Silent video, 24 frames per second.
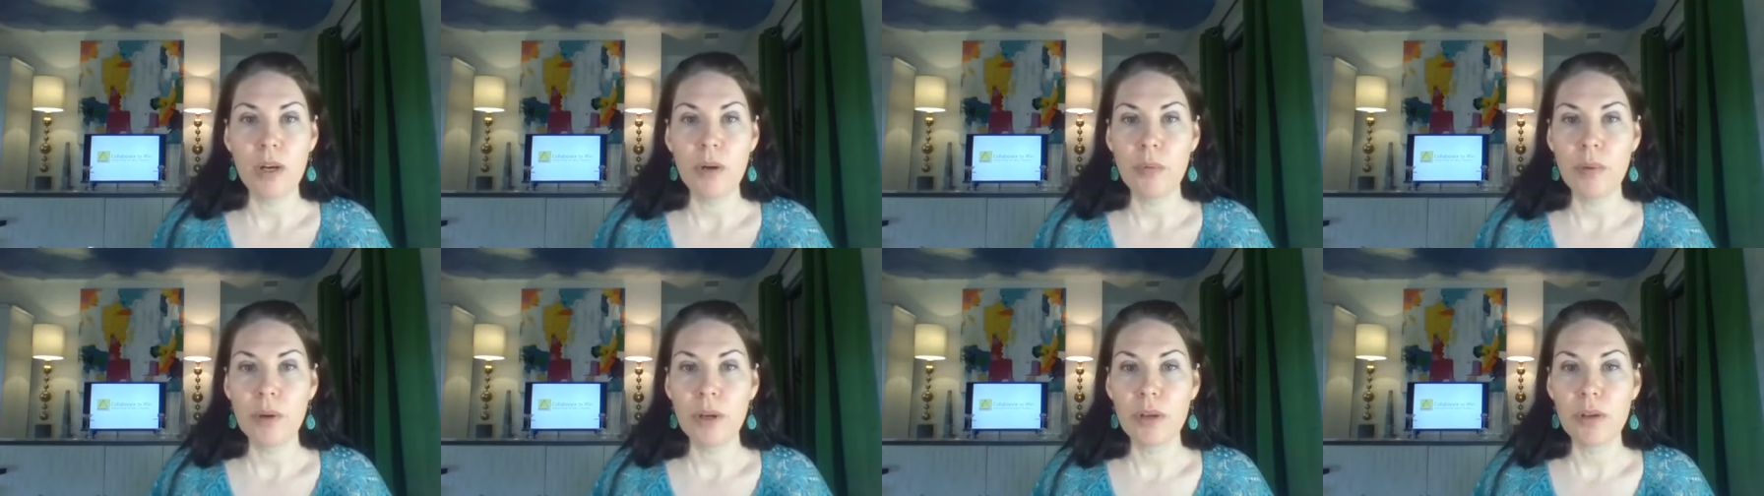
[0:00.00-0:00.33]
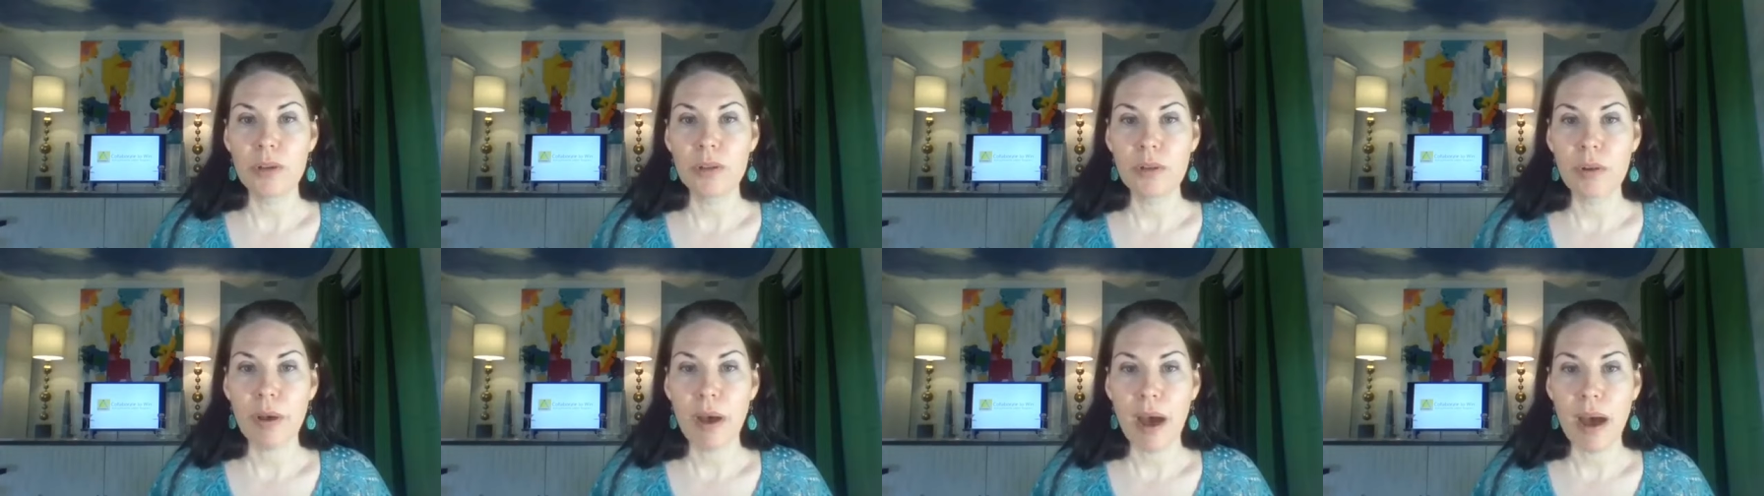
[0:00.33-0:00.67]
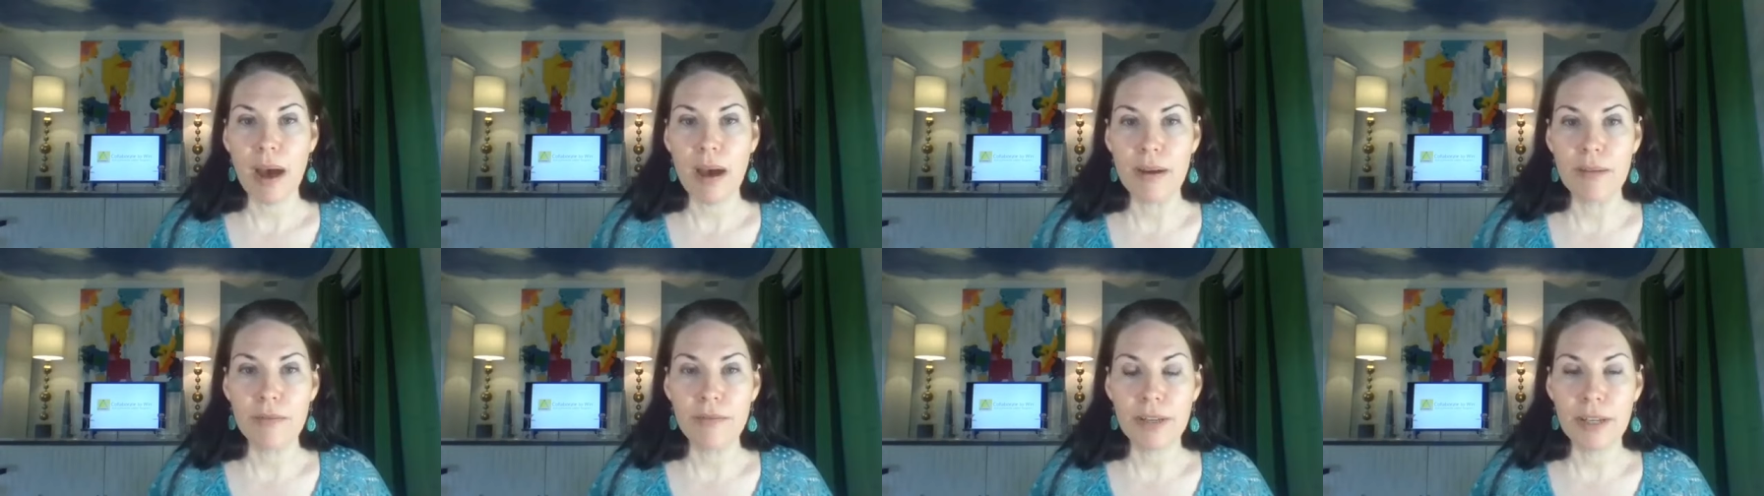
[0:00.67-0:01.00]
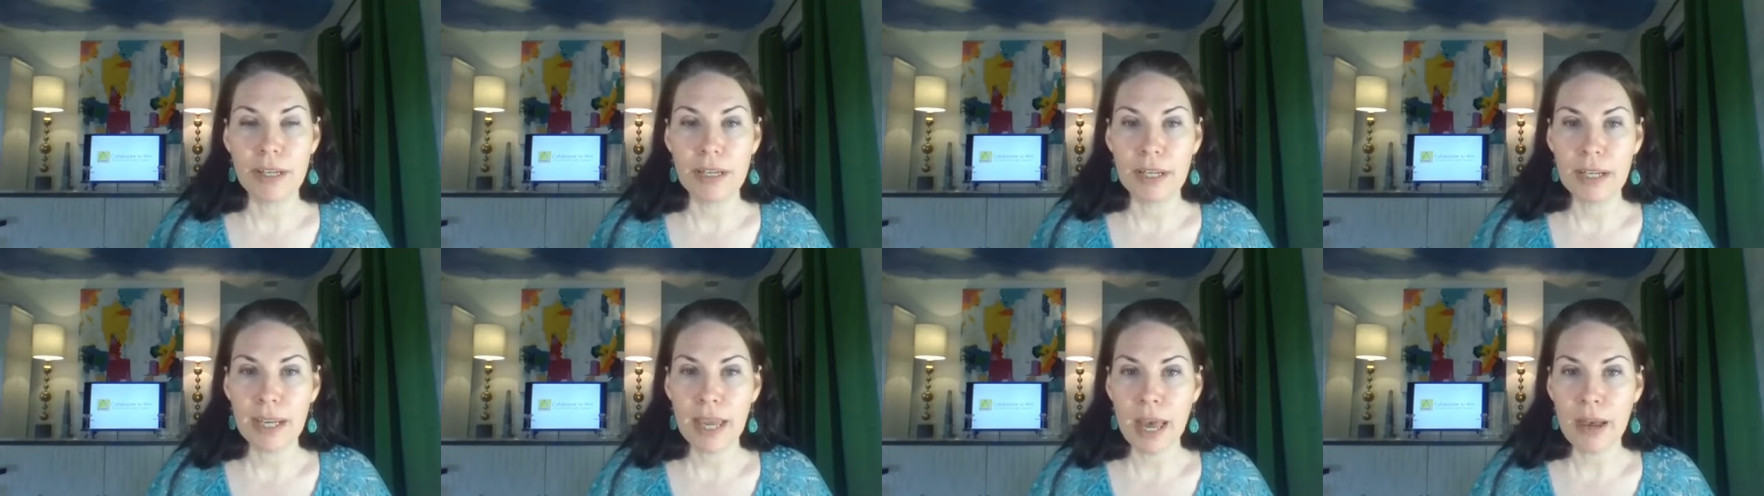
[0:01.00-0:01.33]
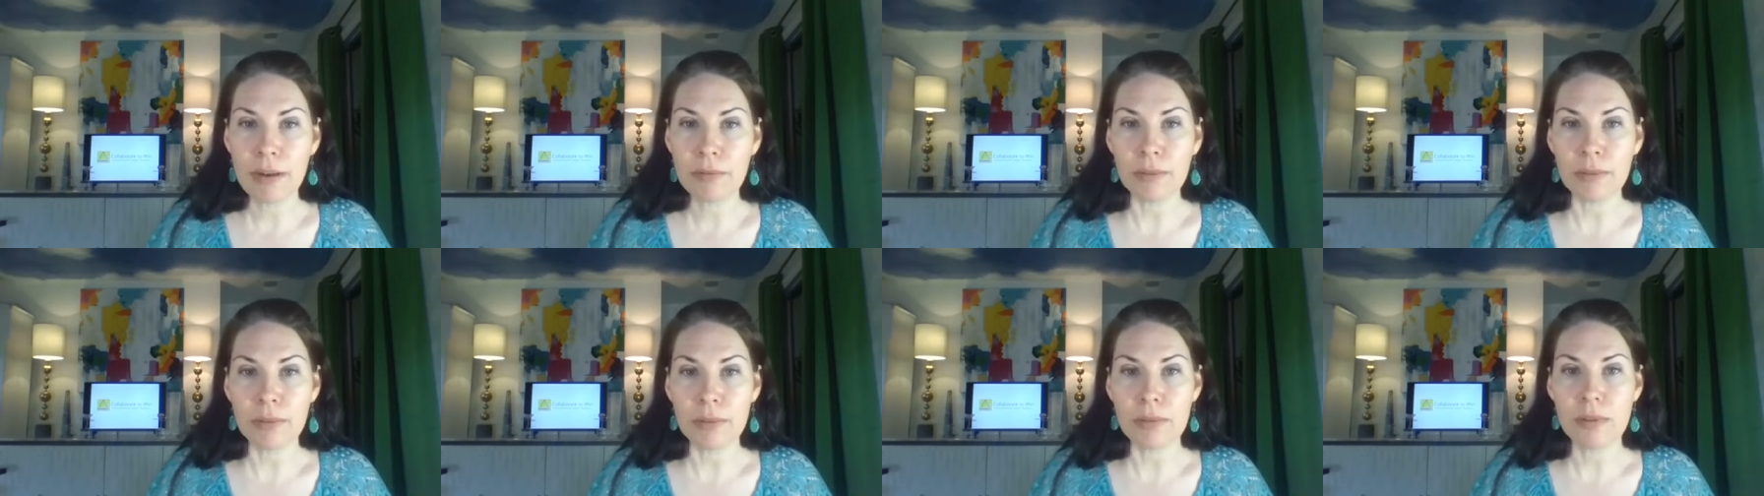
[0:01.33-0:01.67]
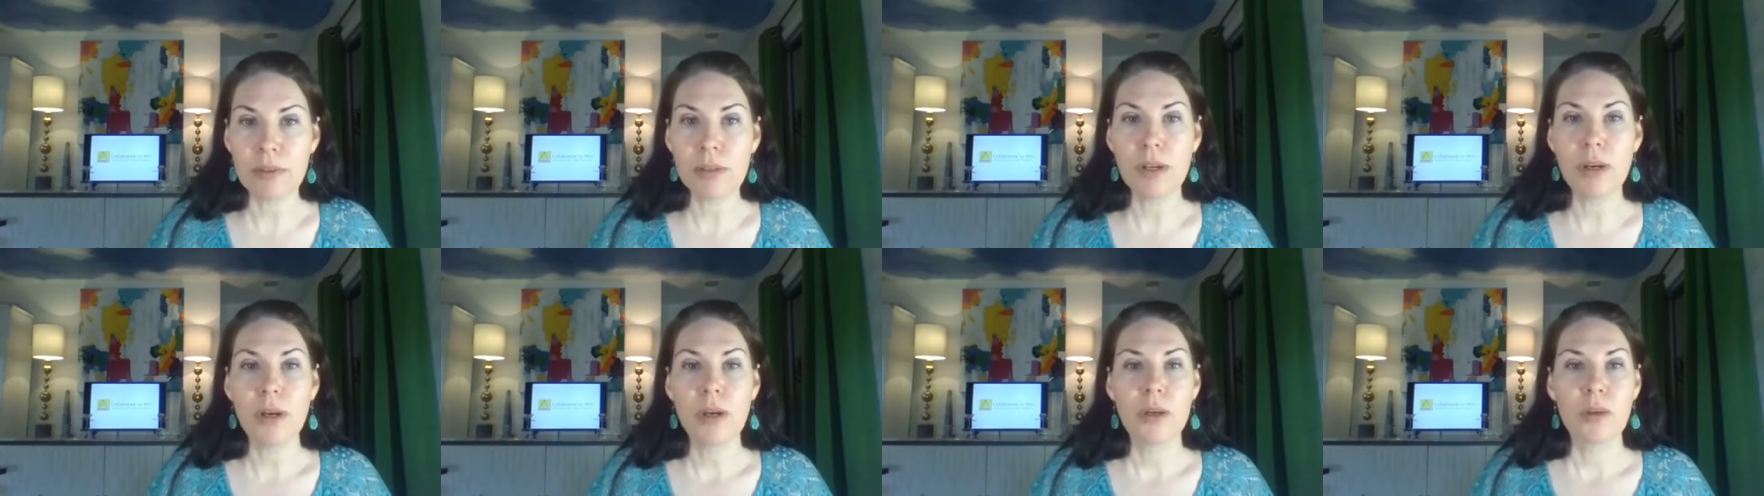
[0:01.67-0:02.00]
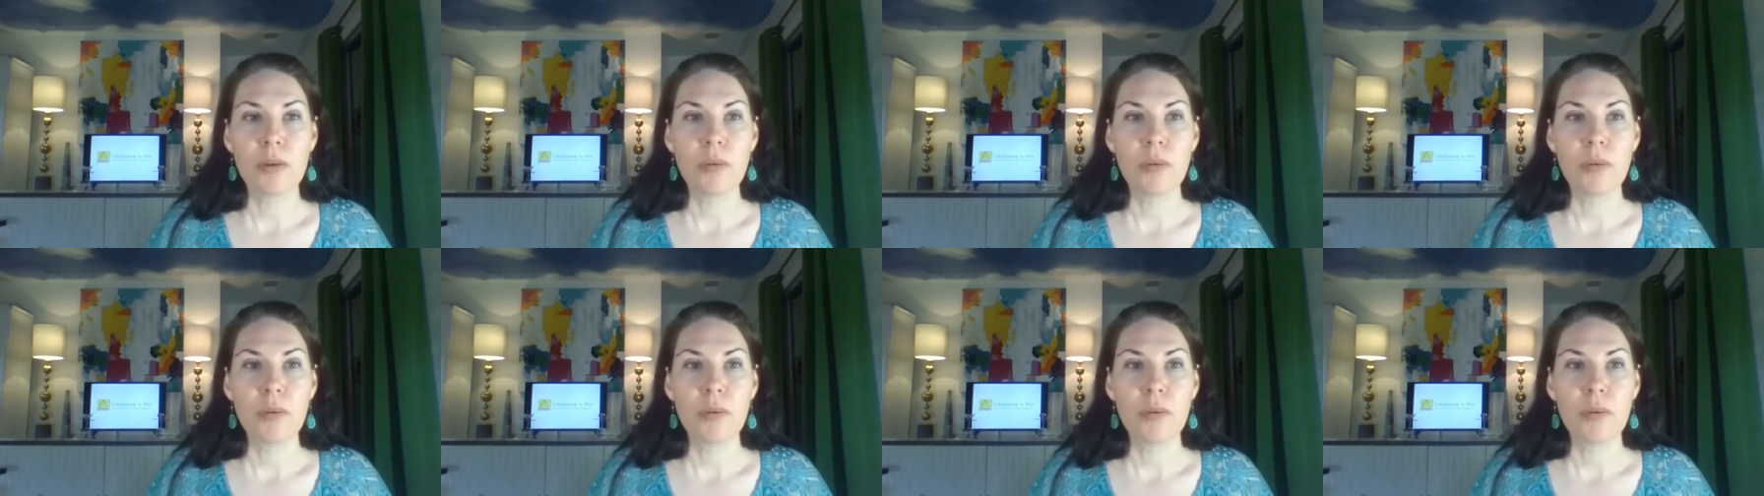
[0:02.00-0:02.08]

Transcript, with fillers: We also have an accountant.